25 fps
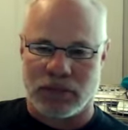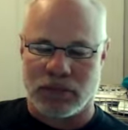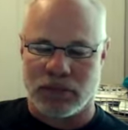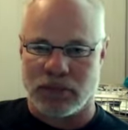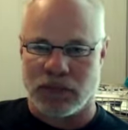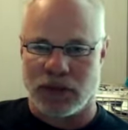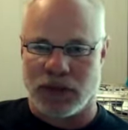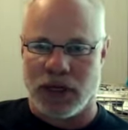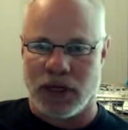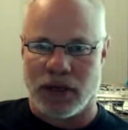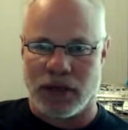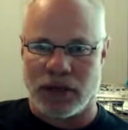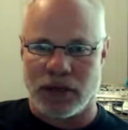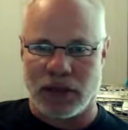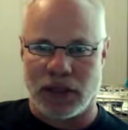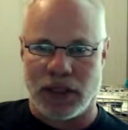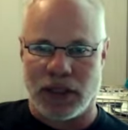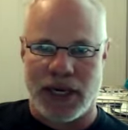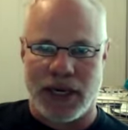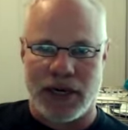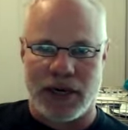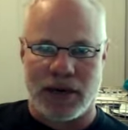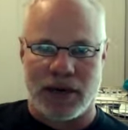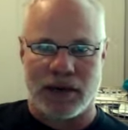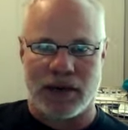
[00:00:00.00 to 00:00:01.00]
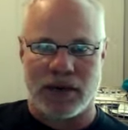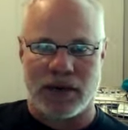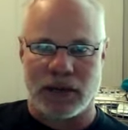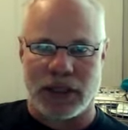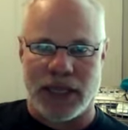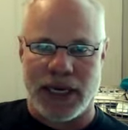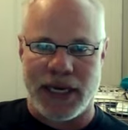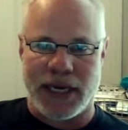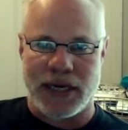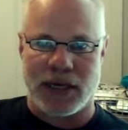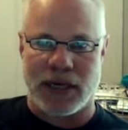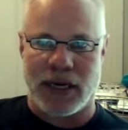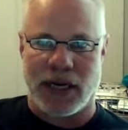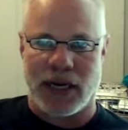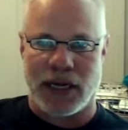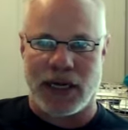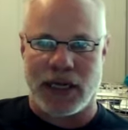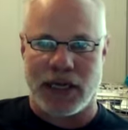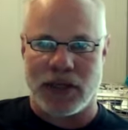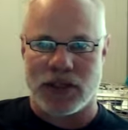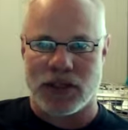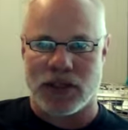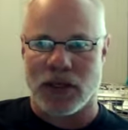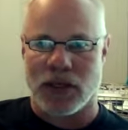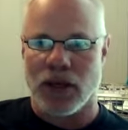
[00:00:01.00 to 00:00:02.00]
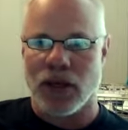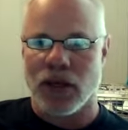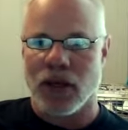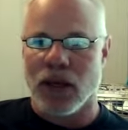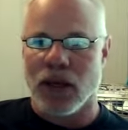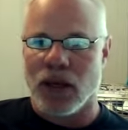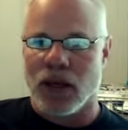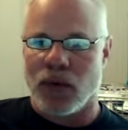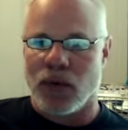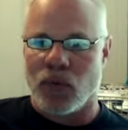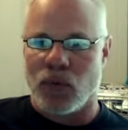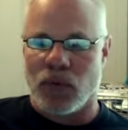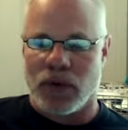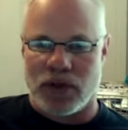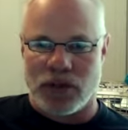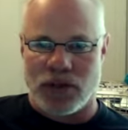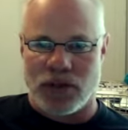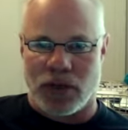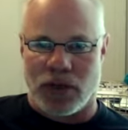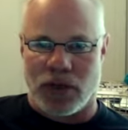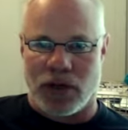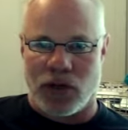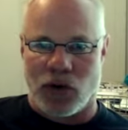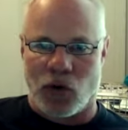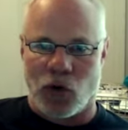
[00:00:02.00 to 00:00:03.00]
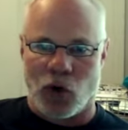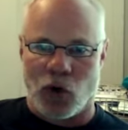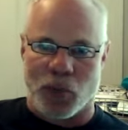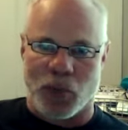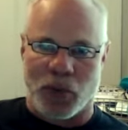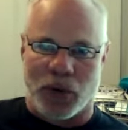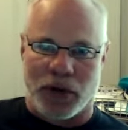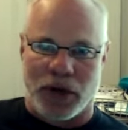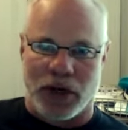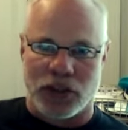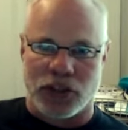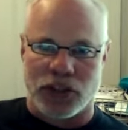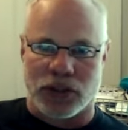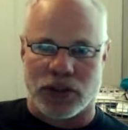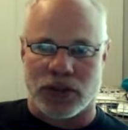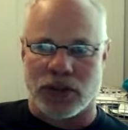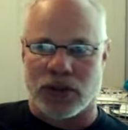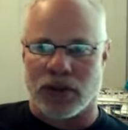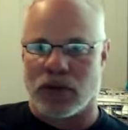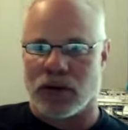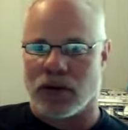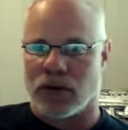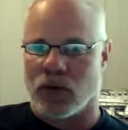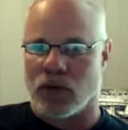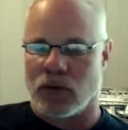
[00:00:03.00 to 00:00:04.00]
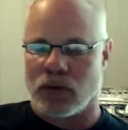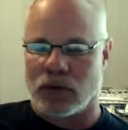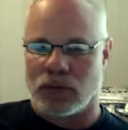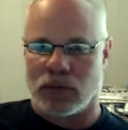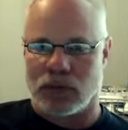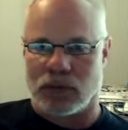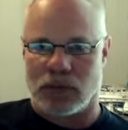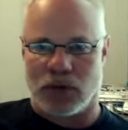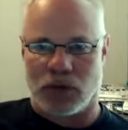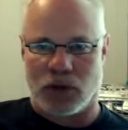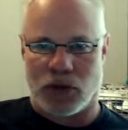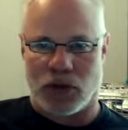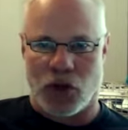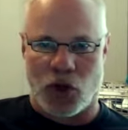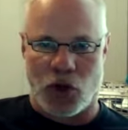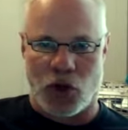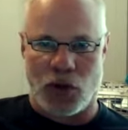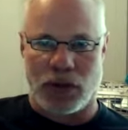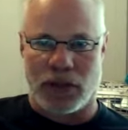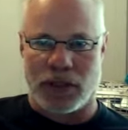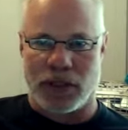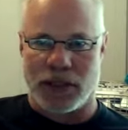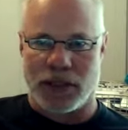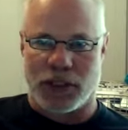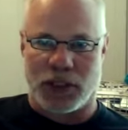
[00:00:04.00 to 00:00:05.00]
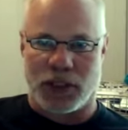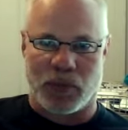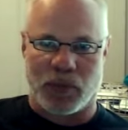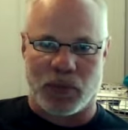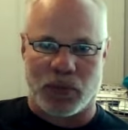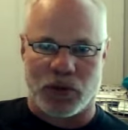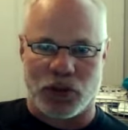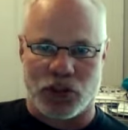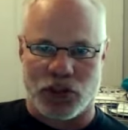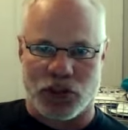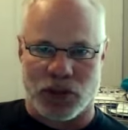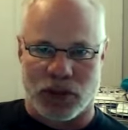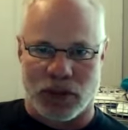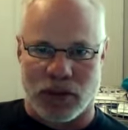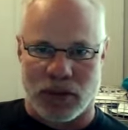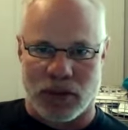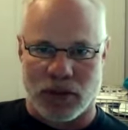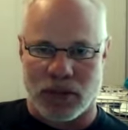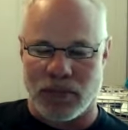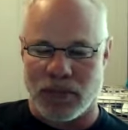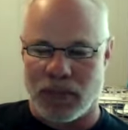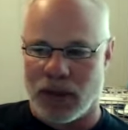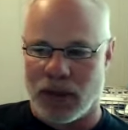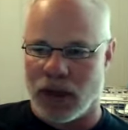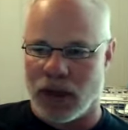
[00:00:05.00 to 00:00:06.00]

the late 90s was an oil pressure, coolant temperature,